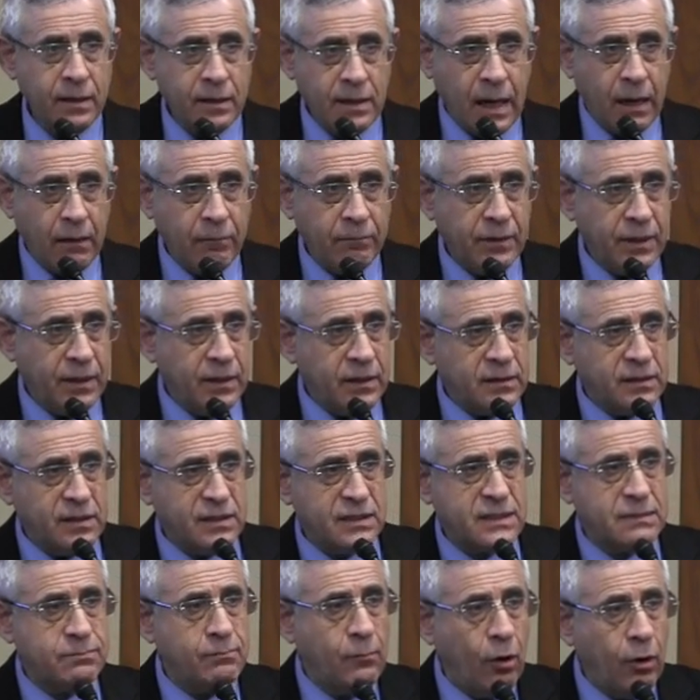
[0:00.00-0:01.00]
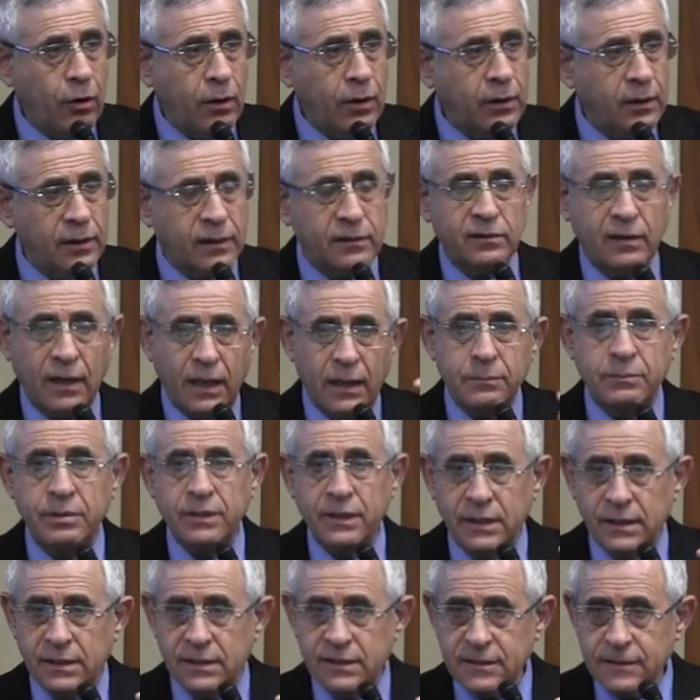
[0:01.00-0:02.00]
Now, the smaller a tribe
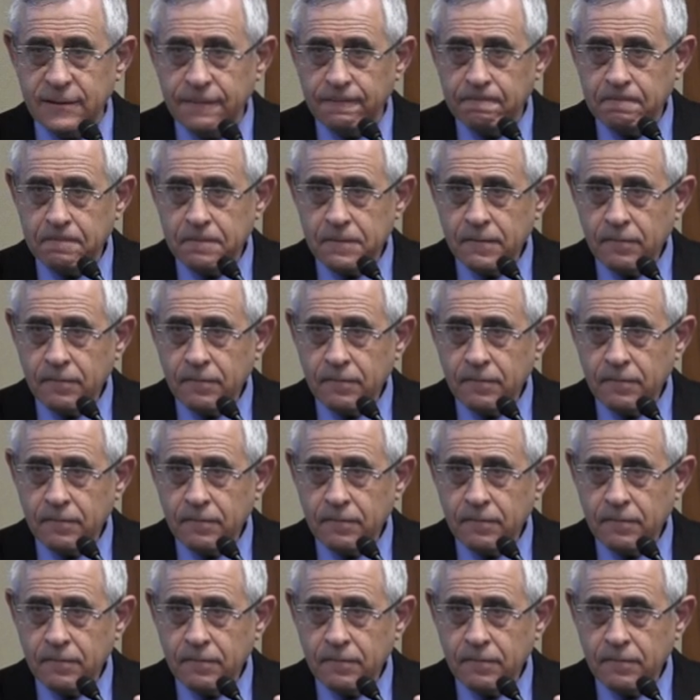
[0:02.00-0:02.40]
is,